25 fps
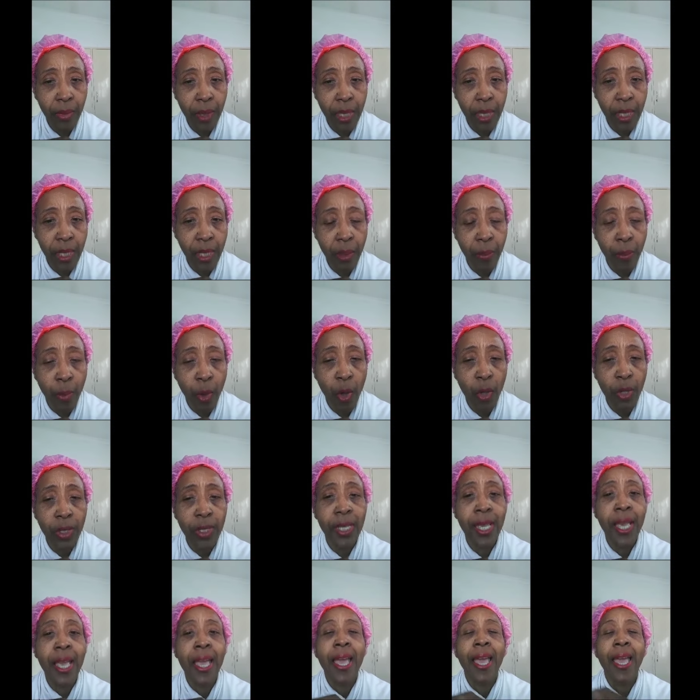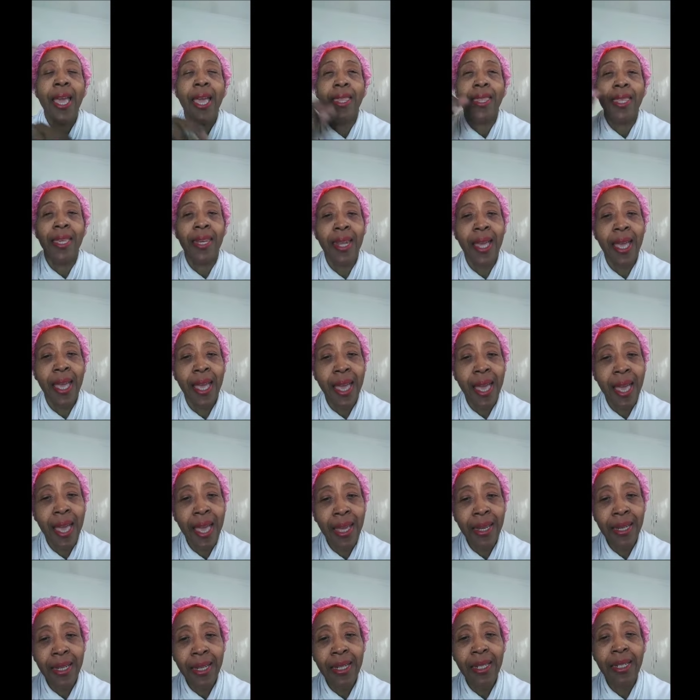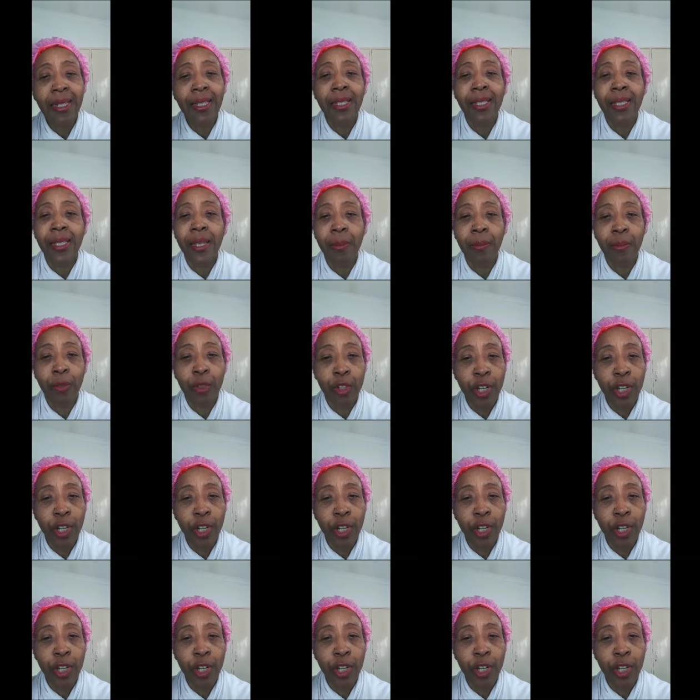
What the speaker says: in the box, and then I added some